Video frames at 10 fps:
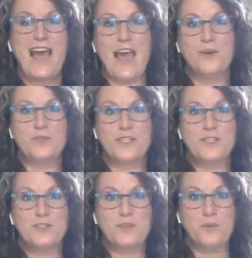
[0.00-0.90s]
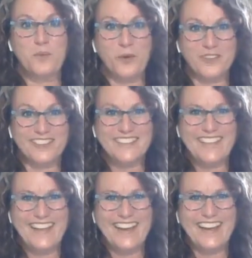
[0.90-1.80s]
out into the world.
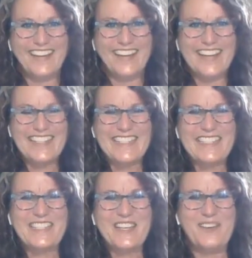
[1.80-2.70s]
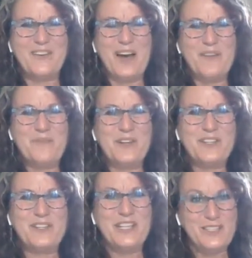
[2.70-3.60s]
All right, so what
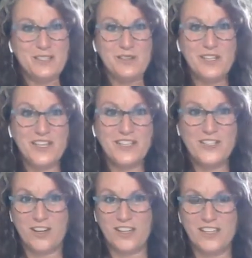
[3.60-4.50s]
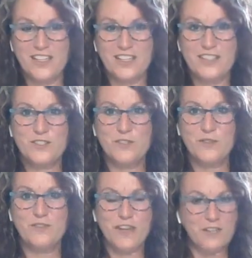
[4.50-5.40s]
you need to do to get started is
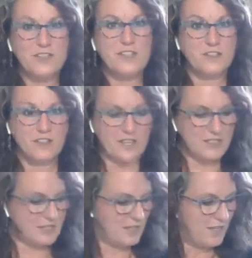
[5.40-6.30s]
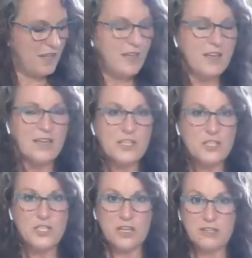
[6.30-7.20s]
to find yourself a nice
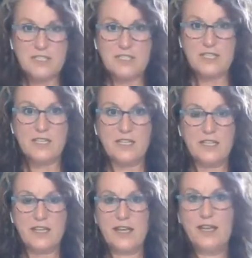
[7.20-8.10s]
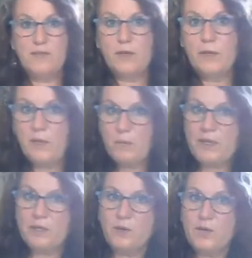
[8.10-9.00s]
chair to sit in. I have a
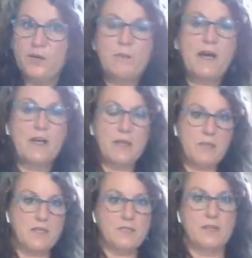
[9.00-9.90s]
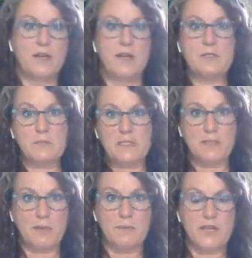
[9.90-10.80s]
pillow here behind me so that it helps me
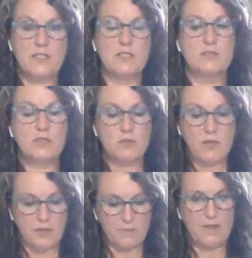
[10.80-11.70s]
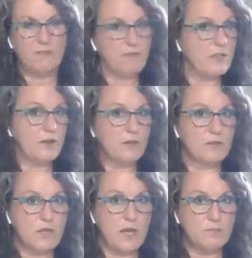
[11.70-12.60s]
sit up nice and straight, and my feet
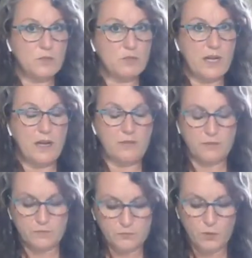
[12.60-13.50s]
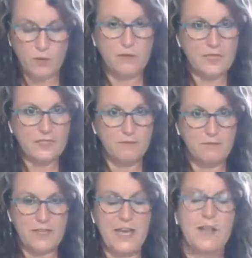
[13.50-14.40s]
are straight on the floor, nice and
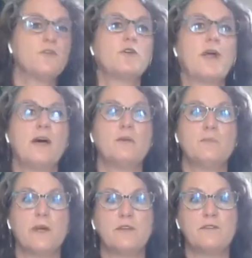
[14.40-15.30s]
flat on the ground, bare